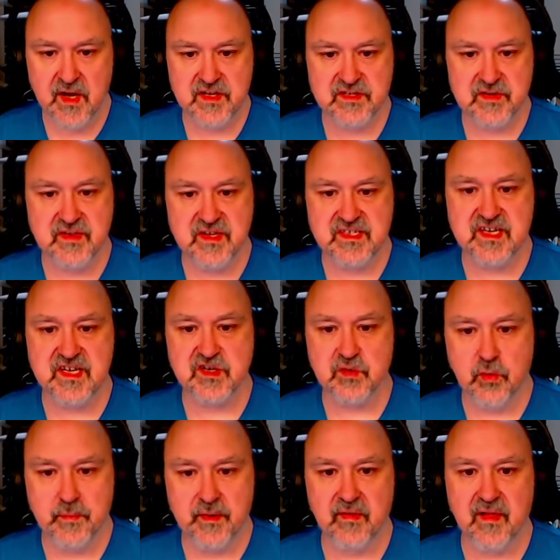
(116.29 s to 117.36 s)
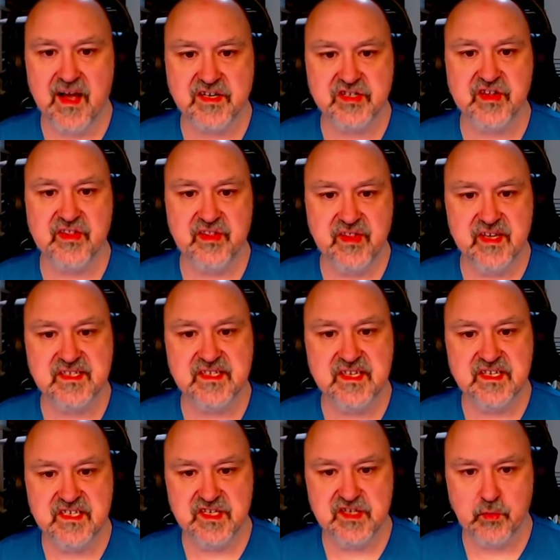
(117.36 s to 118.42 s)
So this digit will be larger than this,
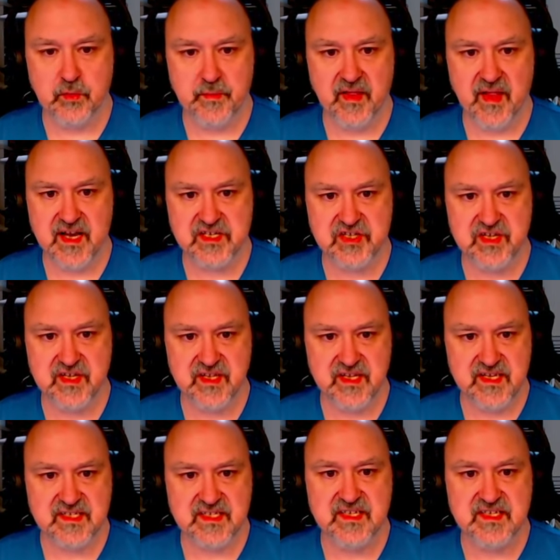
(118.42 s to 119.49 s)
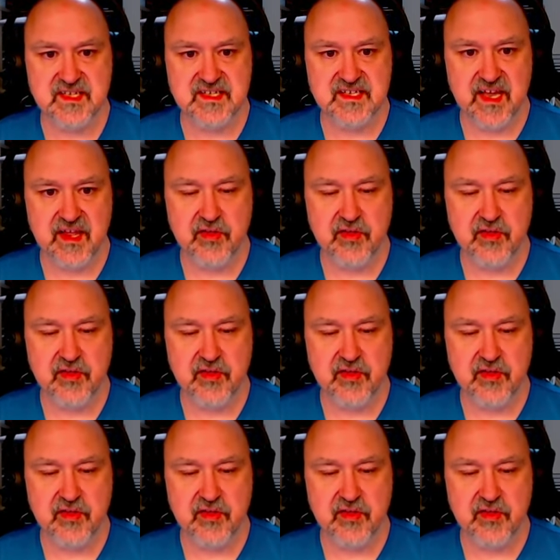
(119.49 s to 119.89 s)
this digit will be larger than this. This is a